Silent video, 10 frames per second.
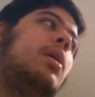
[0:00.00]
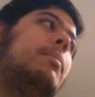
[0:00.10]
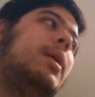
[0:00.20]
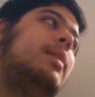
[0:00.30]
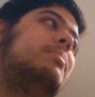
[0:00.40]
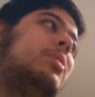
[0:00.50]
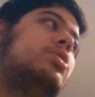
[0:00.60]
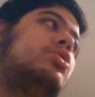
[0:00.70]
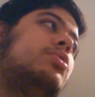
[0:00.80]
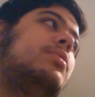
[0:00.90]
but I'm
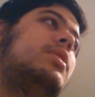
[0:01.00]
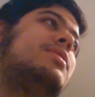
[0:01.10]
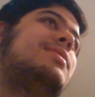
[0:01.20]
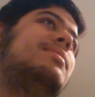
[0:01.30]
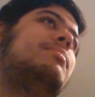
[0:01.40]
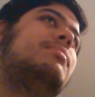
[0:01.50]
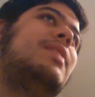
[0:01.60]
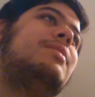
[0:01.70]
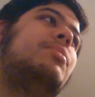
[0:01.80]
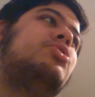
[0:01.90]
not sure it's
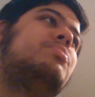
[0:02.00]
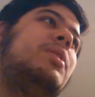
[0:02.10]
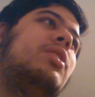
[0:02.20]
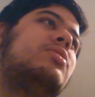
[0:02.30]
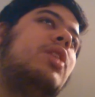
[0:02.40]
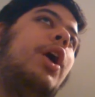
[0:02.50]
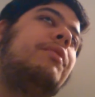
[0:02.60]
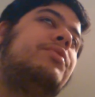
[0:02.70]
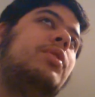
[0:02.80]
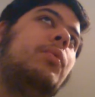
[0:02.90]
that much because
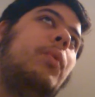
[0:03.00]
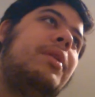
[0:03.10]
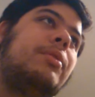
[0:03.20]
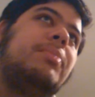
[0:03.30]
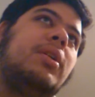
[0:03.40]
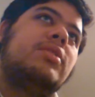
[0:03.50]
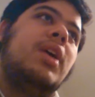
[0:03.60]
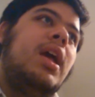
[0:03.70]
of the weather because